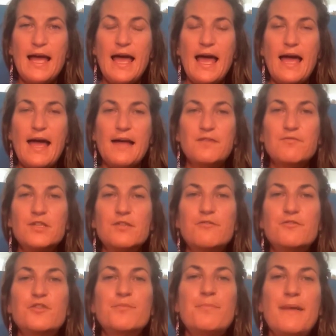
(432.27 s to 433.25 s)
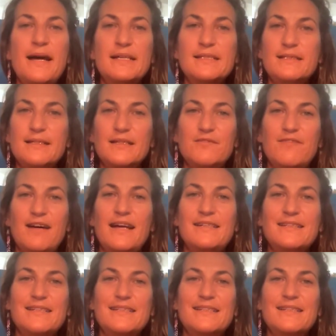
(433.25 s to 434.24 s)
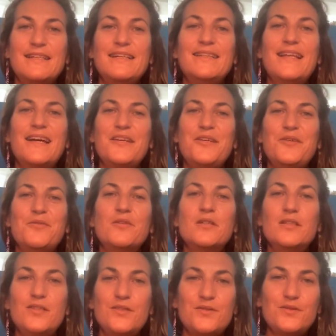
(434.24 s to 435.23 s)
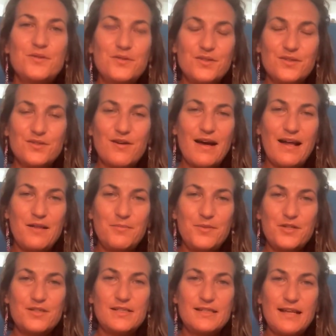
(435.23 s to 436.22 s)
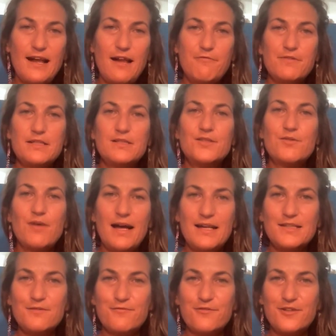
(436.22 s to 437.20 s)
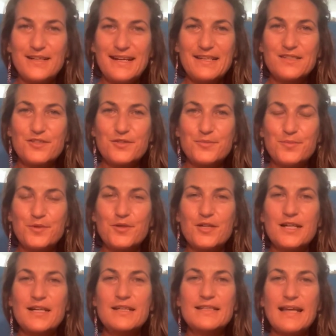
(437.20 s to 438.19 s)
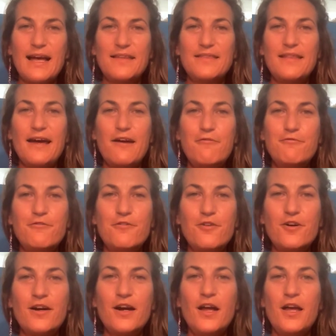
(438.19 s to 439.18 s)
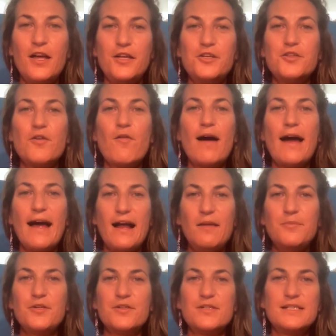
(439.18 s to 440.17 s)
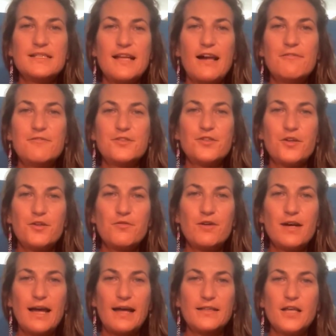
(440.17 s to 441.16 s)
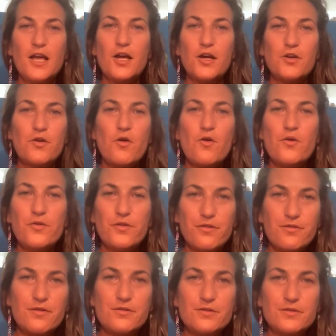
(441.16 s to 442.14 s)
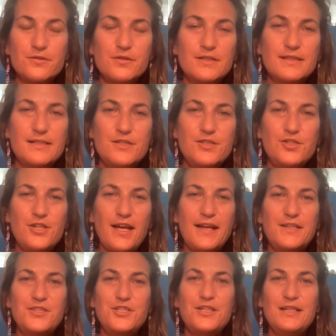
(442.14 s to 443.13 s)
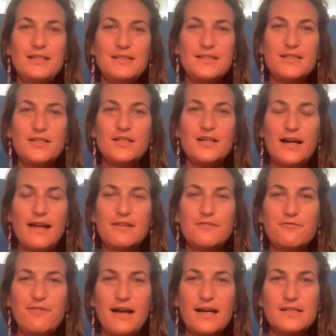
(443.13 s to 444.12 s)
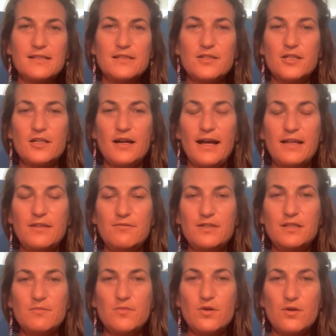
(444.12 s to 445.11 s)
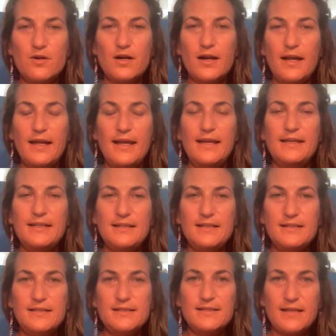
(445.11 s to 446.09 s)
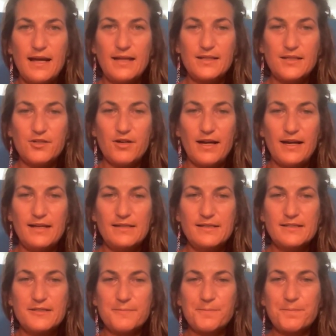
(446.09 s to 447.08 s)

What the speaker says: And one of the best and wisest things that you can do to help yourself is to ask for that support, and therefore, you know, help yourself so you can go through this change easier and faster and with more ease and grace.